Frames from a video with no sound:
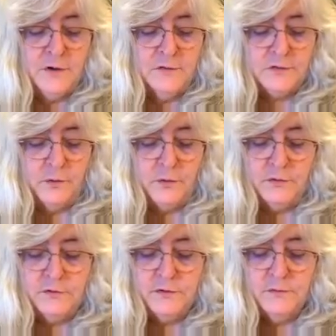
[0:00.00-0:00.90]

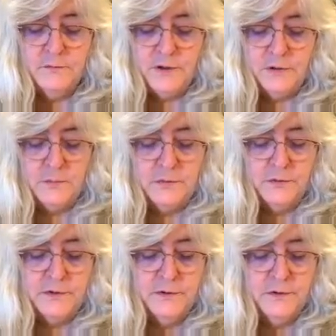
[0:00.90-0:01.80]
gold mirror
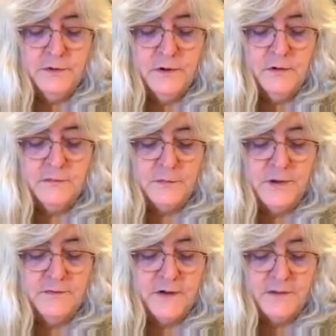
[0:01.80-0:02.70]
board. Over my
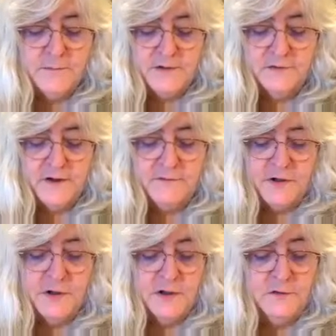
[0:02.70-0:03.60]
5x7,
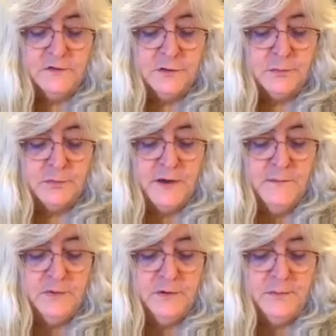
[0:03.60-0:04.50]
I used a bright
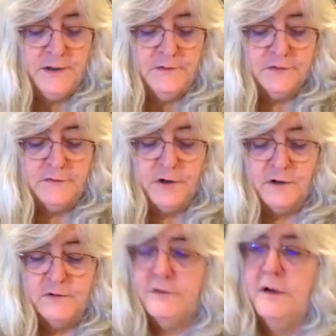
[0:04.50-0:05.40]
blue piece of
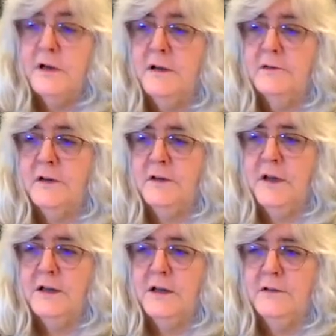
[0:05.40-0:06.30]
cardstock because I
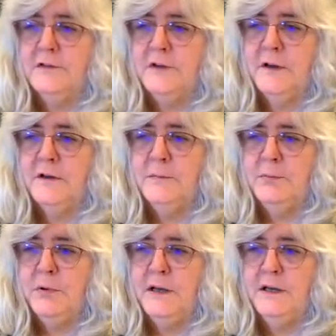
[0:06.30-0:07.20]
thought it could stand to be
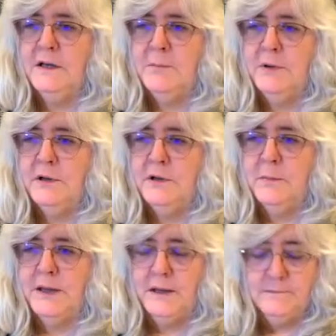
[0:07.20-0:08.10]
brightened up a little
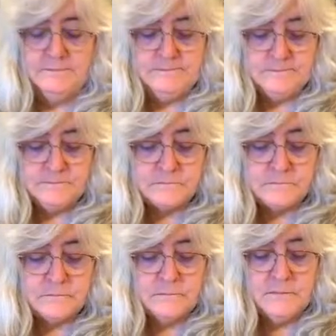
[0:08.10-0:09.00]
bit.
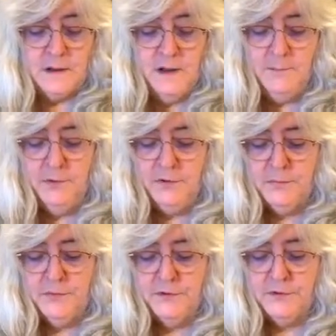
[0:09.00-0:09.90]
I put a
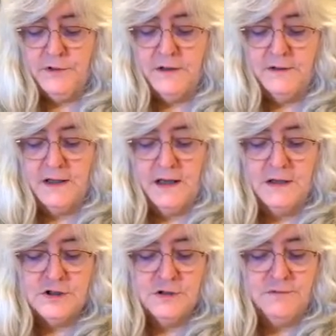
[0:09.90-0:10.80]
border down the
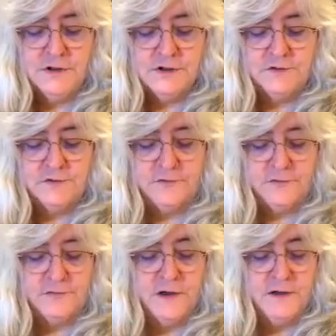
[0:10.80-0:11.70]
edge of it just for
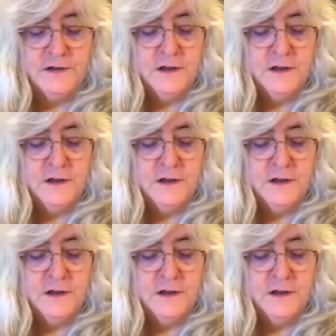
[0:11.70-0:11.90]
fun.